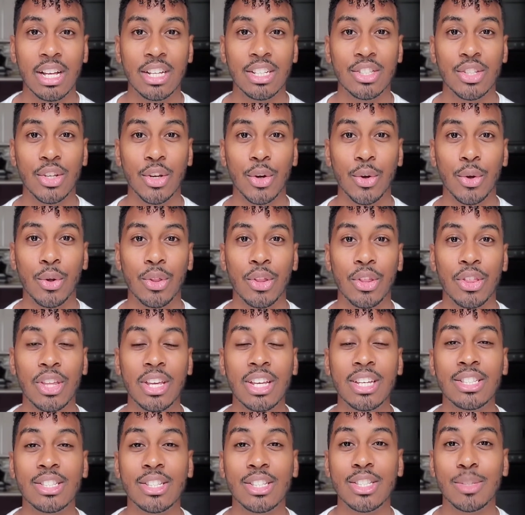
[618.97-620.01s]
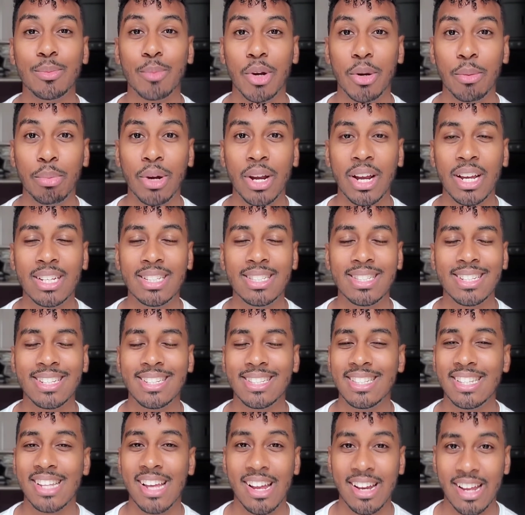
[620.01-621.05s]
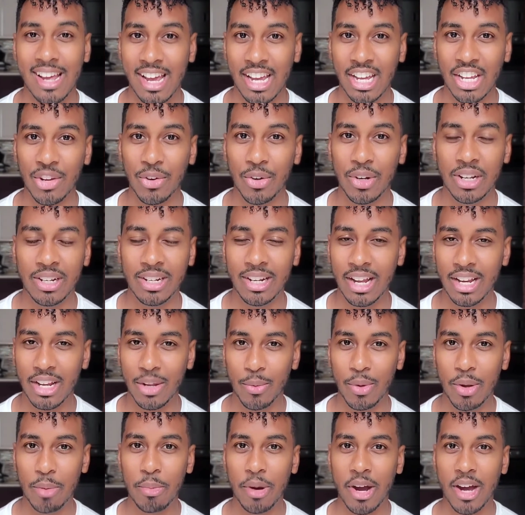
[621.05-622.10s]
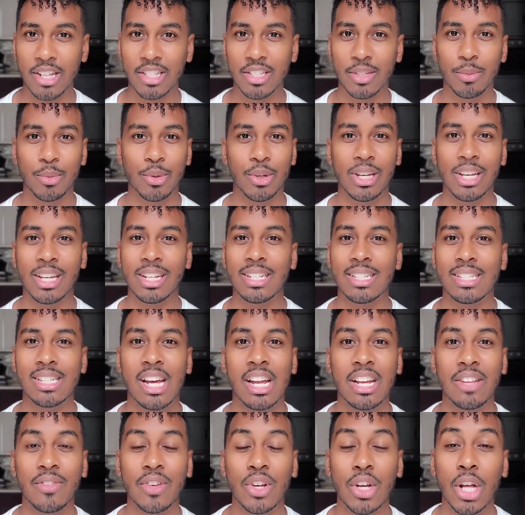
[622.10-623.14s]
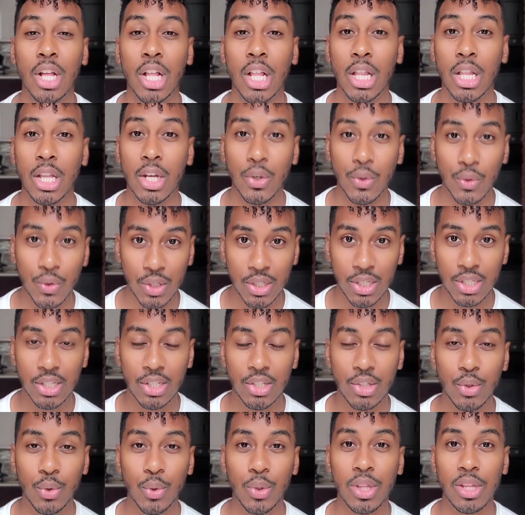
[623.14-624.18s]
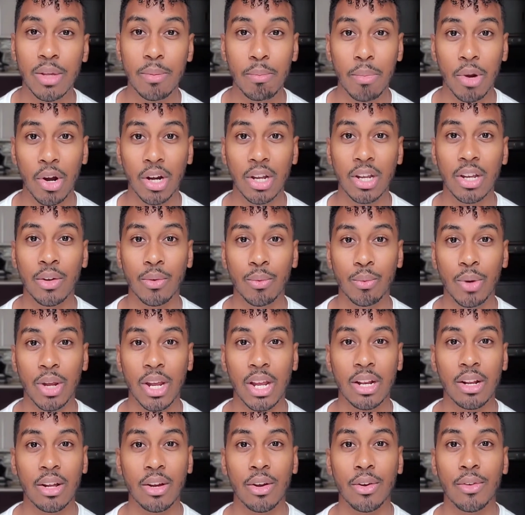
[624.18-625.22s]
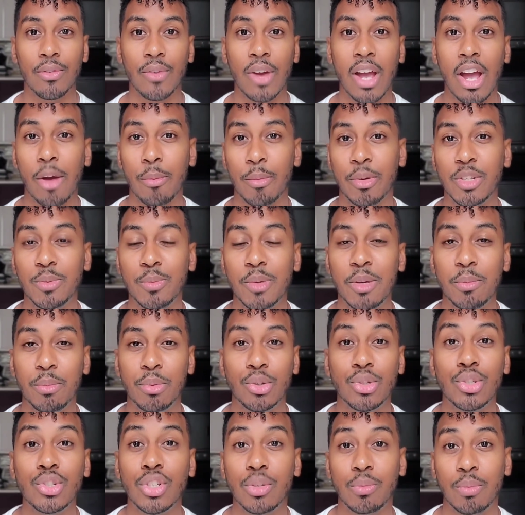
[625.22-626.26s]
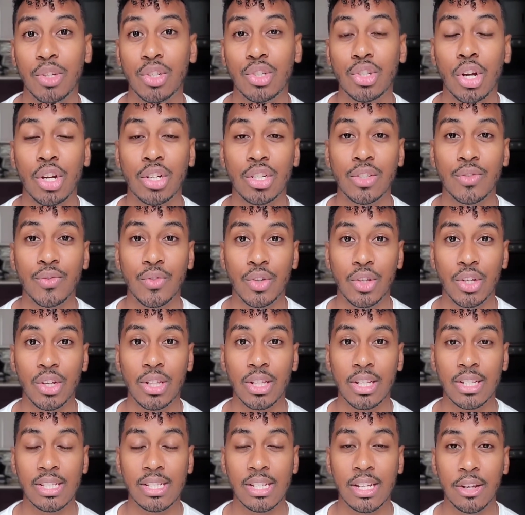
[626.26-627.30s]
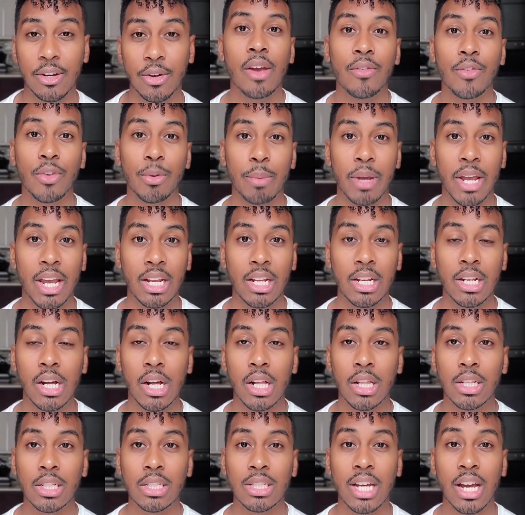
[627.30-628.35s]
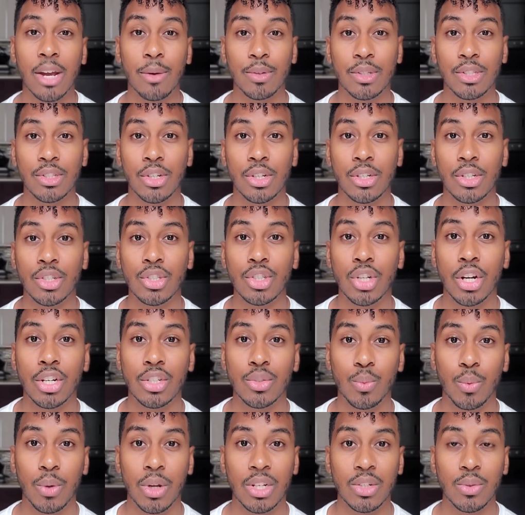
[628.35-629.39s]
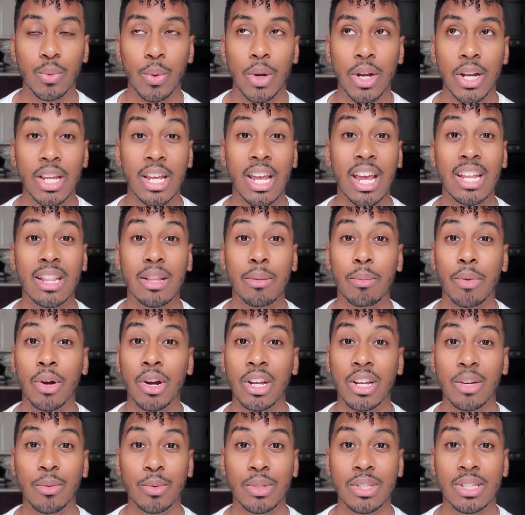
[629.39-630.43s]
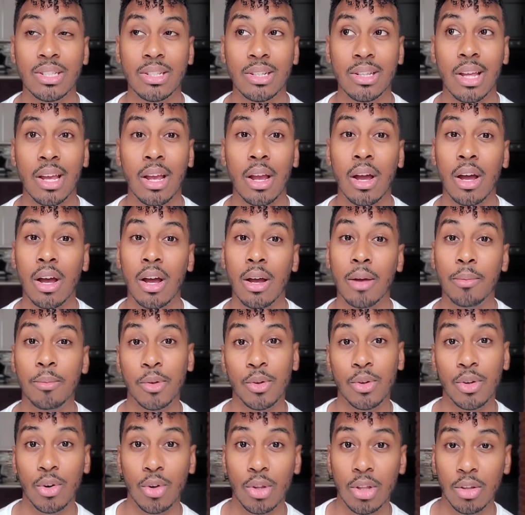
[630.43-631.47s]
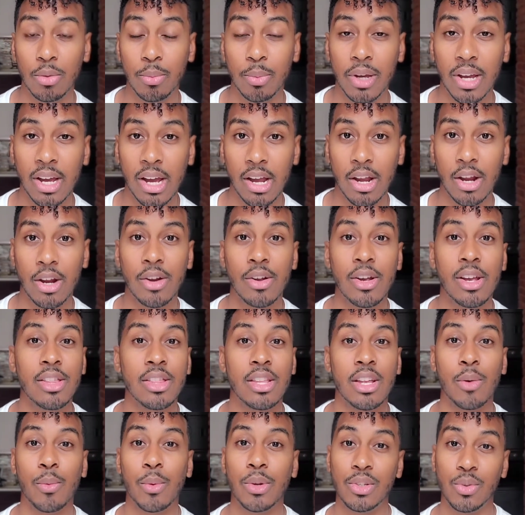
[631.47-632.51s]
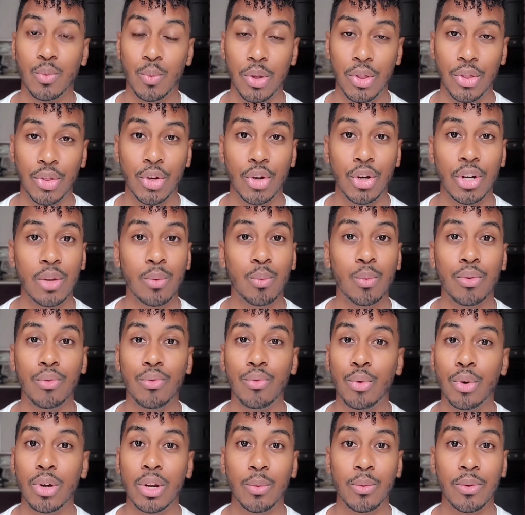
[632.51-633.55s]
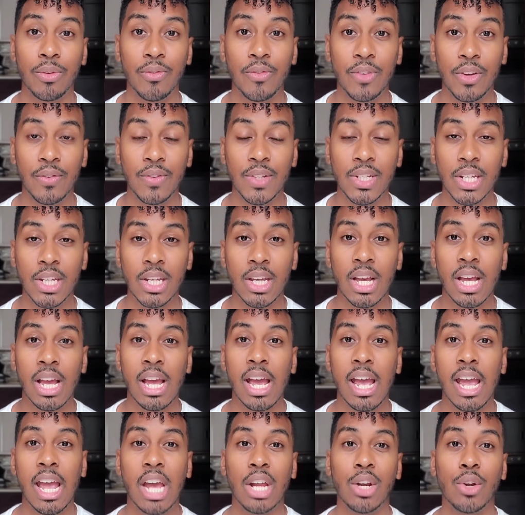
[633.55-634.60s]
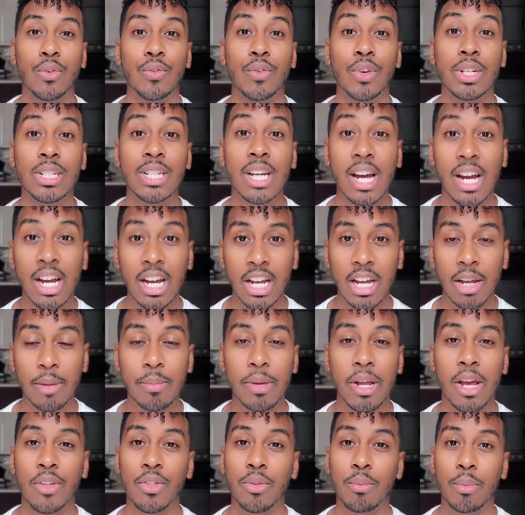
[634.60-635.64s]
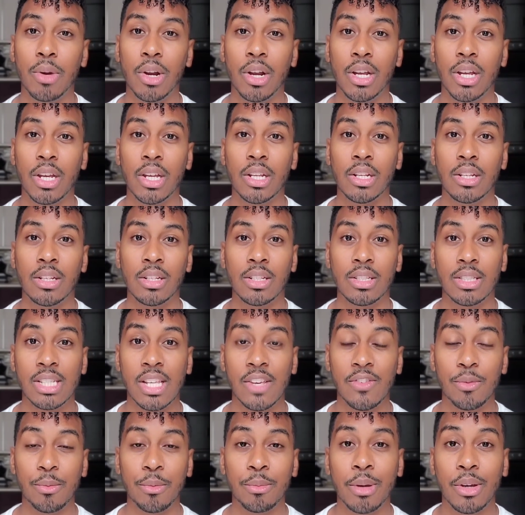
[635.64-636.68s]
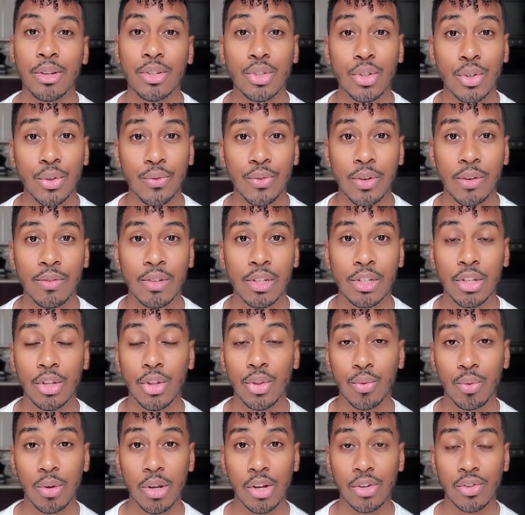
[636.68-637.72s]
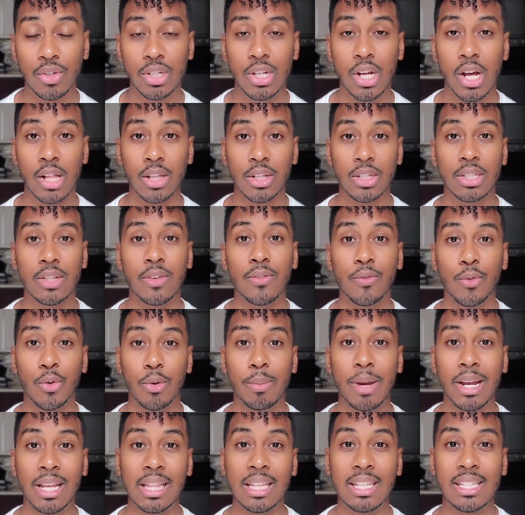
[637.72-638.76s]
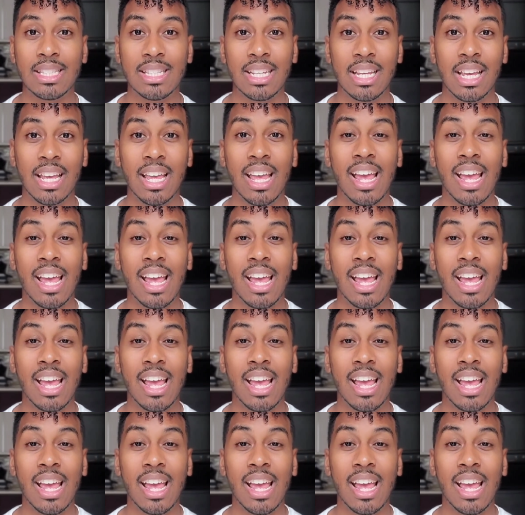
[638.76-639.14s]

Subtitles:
So the thing is, a smart price is not accurate in any way possible. It is not even close to the market rate of how much people should be charging for their listing. From $80, I was starting to charge $120, and the market was still like, you can go a little bit higher. And then I went to $130, $140, $150. And over time, now the market is giving me about $250 to $300 for my listing.